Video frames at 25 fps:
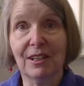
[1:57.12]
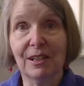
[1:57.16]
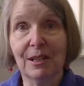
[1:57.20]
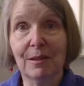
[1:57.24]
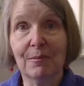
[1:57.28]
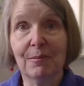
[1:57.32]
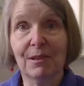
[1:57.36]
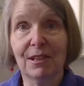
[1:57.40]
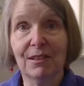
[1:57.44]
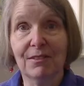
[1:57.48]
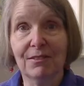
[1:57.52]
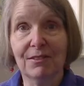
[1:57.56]

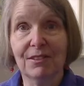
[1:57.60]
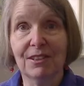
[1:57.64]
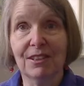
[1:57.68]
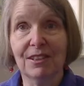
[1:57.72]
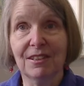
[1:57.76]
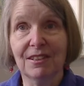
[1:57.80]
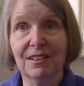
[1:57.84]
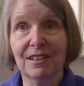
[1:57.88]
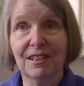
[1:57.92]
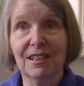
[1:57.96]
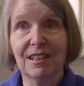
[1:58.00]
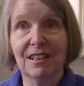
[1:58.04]

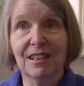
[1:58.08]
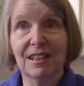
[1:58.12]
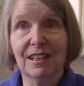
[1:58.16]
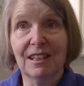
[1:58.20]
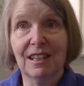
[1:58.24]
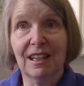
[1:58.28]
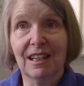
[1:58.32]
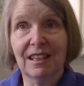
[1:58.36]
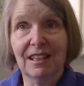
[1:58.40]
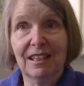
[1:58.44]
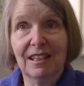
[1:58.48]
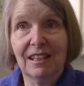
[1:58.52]
uplifted.
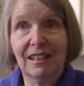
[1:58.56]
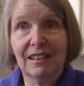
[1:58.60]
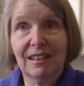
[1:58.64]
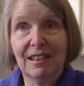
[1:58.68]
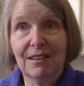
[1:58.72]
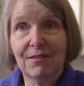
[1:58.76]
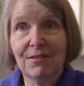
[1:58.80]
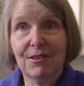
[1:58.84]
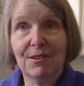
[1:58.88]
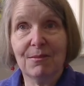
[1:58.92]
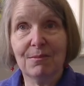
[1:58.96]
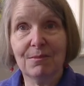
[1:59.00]
And it'll
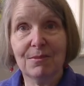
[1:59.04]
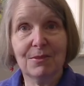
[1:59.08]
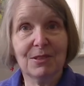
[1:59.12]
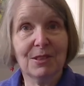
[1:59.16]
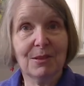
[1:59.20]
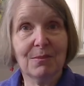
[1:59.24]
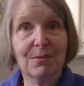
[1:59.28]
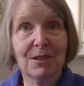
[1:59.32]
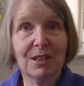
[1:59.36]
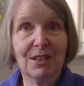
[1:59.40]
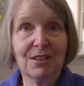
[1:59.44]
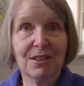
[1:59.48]
give them
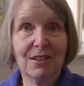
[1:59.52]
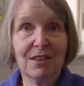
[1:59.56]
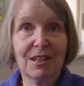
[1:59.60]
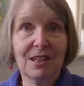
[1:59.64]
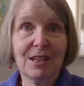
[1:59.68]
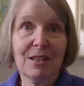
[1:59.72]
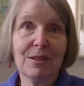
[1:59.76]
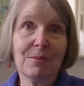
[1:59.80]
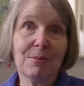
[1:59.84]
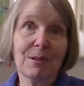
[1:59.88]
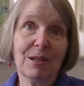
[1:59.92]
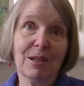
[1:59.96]
something to
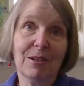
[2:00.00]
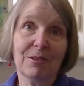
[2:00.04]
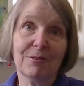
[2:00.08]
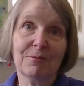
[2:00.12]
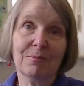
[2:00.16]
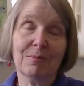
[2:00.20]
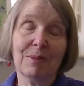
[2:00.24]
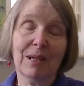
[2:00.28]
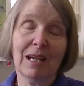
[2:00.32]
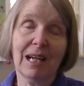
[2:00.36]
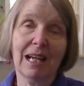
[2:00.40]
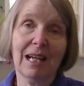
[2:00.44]
think
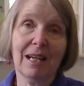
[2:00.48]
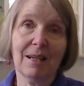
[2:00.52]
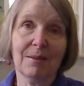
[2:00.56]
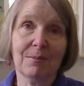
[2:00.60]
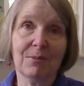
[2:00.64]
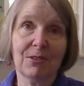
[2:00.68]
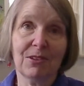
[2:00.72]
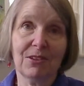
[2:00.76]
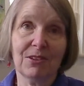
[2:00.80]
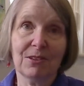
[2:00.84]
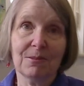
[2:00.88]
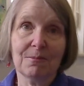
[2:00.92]
about.
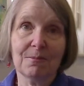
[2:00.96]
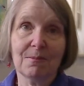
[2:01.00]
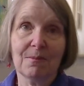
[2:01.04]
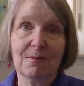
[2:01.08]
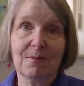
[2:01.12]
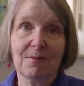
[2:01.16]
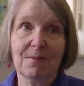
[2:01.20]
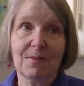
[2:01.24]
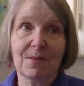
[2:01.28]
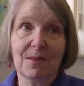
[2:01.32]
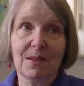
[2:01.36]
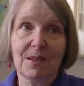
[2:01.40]
Perhaps
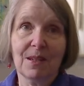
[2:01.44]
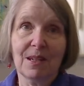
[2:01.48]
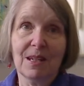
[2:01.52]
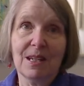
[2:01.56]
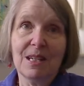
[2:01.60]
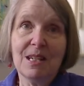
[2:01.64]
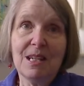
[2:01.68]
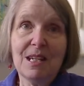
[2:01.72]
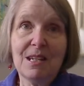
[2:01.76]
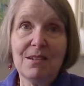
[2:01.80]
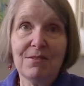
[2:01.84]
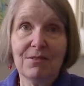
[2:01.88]

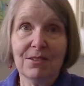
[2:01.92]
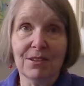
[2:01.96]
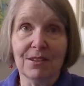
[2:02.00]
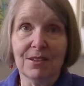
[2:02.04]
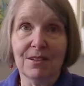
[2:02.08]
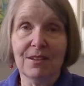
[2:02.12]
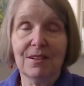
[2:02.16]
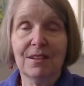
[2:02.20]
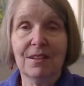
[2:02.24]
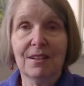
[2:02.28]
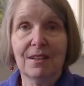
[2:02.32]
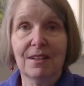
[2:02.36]

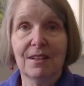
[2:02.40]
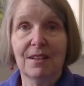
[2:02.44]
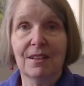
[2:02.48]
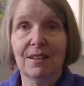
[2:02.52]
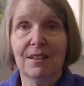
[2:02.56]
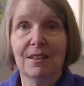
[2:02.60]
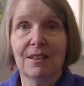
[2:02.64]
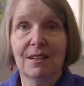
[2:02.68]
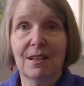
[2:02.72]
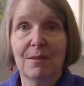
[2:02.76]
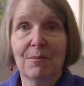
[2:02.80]
even they